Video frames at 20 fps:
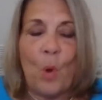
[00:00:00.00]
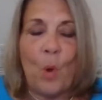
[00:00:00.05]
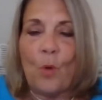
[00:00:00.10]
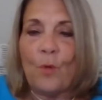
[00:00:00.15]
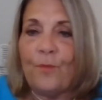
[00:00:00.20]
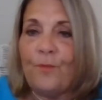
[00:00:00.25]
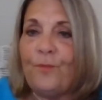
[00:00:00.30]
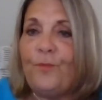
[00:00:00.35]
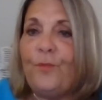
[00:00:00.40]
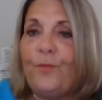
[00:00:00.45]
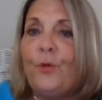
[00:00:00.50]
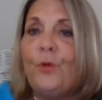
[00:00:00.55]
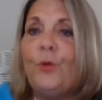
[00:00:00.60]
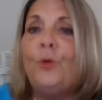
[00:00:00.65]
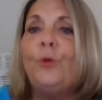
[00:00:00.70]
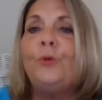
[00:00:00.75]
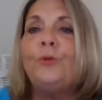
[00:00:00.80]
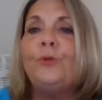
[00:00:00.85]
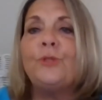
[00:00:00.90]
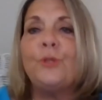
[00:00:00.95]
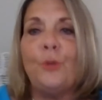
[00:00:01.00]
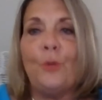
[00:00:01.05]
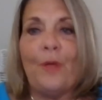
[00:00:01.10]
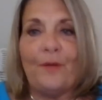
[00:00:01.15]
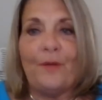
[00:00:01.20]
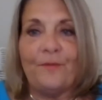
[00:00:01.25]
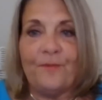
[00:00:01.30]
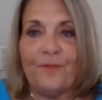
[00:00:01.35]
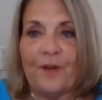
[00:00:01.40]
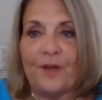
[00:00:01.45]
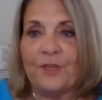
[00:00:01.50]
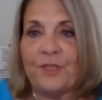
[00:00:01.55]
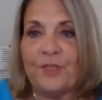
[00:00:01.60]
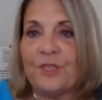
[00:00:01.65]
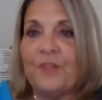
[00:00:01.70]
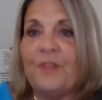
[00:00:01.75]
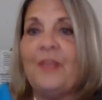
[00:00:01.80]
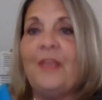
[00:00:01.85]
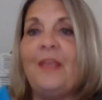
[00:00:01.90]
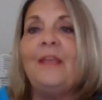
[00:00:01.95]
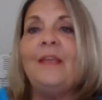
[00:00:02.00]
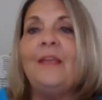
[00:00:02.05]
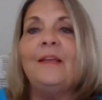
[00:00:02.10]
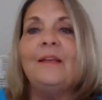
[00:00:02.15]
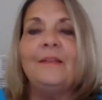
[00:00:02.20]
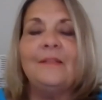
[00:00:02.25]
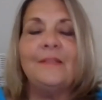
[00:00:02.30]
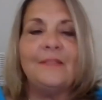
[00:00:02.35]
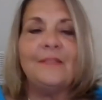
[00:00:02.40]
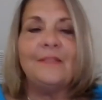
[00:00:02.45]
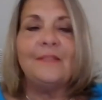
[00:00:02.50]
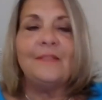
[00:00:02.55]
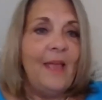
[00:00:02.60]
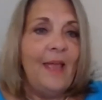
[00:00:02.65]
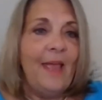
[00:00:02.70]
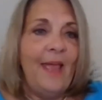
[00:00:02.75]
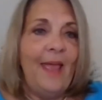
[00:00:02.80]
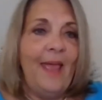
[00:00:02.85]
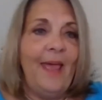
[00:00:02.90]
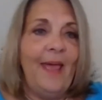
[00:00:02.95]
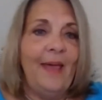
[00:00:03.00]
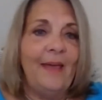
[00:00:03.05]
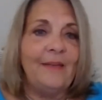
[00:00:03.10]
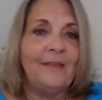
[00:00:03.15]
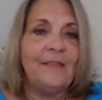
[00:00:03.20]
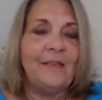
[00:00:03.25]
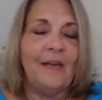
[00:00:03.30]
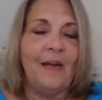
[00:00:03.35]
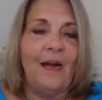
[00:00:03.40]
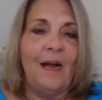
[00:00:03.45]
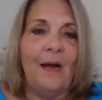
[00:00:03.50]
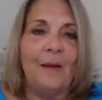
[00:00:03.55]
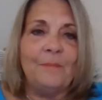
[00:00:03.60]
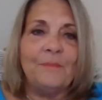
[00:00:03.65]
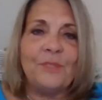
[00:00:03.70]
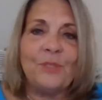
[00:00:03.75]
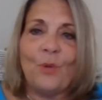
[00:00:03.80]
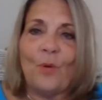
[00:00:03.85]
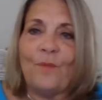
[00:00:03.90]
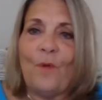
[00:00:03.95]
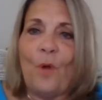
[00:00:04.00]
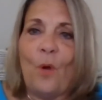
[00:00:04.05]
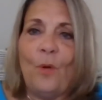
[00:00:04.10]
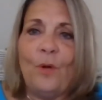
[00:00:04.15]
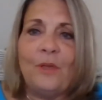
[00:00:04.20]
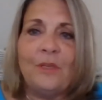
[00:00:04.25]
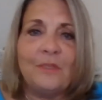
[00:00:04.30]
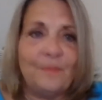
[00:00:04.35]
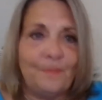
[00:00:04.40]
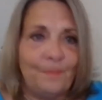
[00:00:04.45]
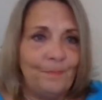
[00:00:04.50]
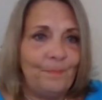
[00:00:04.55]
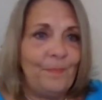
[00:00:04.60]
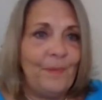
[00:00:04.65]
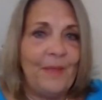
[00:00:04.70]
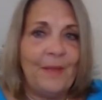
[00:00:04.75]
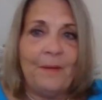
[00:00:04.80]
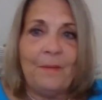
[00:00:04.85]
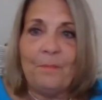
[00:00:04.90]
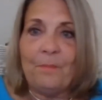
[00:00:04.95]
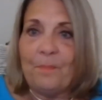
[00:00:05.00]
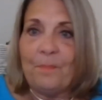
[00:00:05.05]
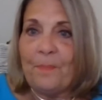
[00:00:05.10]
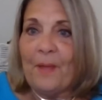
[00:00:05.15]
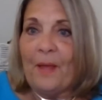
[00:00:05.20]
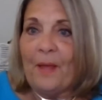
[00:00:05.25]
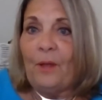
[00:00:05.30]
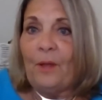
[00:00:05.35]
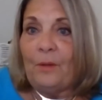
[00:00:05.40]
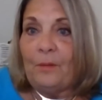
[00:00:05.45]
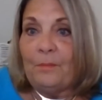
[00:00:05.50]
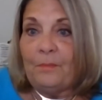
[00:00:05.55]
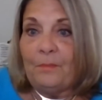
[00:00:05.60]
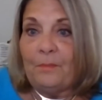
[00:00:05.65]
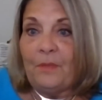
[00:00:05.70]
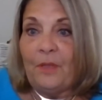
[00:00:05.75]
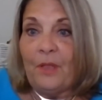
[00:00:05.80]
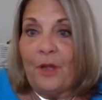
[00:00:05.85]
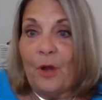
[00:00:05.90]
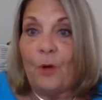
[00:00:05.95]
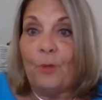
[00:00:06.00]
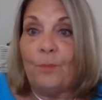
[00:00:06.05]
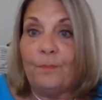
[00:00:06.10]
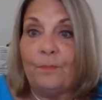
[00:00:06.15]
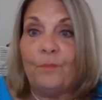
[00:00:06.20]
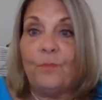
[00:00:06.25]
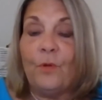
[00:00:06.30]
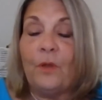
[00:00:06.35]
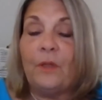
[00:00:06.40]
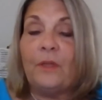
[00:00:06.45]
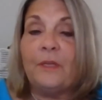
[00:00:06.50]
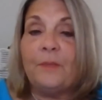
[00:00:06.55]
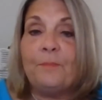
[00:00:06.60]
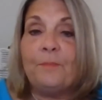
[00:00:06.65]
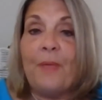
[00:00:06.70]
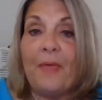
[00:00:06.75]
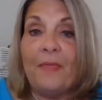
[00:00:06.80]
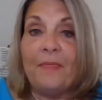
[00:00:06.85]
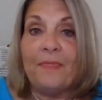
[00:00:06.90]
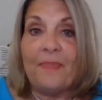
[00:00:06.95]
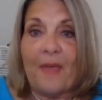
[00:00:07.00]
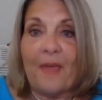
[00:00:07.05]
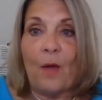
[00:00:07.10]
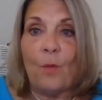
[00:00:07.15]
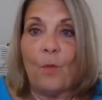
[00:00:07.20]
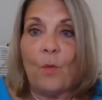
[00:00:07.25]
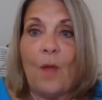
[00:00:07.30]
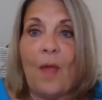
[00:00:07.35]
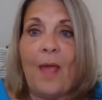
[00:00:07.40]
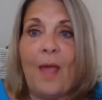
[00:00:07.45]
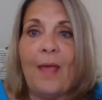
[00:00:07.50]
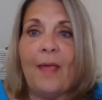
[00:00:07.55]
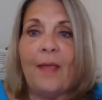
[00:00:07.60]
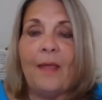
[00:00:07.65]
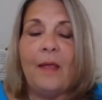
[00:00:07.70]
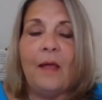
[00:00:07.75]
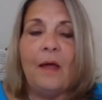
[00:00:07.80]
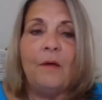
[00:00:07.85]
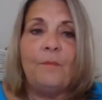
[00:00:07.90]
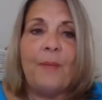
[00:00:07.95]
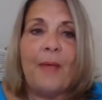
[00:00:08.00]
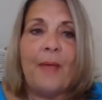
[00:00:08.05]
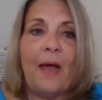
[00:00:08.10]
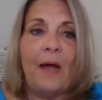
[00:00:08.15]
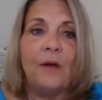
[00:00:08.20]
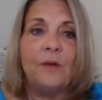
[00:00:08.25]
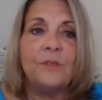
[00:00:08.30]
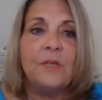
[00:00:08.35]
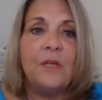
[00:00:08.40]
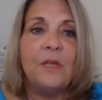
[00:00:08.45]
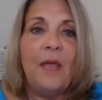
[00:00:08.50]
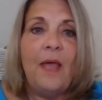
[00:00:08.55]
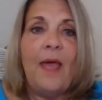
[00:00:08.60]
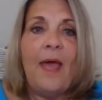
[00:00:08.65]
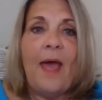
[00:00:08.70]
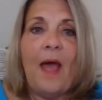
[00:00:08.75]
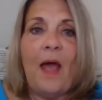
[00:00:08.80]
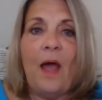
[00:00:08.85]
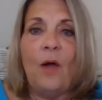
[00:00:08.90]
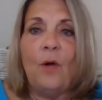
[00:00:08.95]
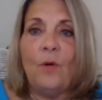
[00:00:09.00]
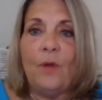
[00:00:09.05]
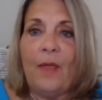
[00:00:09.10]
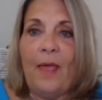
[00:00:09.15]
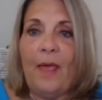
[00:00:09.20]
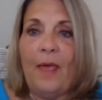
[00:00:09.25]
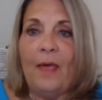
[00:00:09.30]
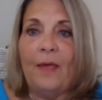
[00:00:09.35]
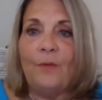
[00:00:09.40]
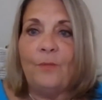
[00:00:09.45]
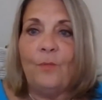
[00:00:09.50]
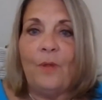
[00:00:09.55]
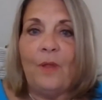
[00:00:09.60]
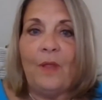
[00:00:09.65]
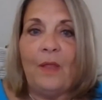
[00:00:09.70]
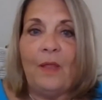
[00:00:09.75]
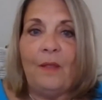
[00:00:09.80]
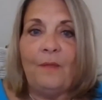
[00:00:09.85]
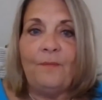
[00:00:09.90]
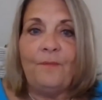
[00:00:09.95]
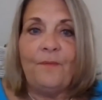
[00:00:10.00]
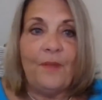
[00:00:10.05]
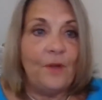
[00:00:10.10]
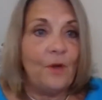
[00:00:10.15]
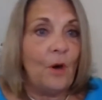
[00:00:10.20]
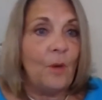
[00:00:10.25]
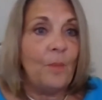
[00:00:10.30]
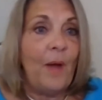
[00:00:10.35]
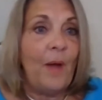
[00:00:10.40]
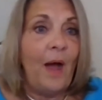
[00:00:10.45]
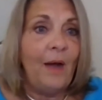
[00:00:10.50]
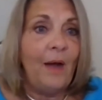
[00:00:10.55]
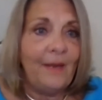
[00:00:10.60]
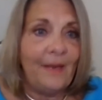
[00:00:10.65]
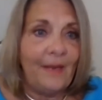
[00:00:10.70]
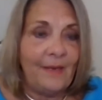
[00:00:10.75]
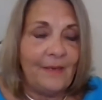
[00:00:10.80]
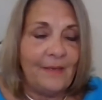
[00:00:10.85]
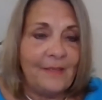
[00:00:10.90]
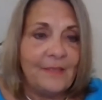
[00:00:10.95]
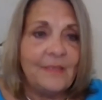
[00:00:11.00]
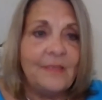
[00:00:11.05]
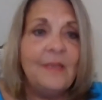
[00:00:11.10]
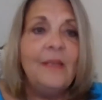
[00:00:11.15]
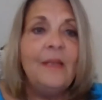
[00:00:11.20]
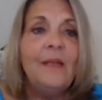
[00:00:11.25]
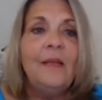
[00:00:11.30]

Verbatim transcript: bulk foods, you had fresh things. And so I've always been really bent that way about how can we feed our bodies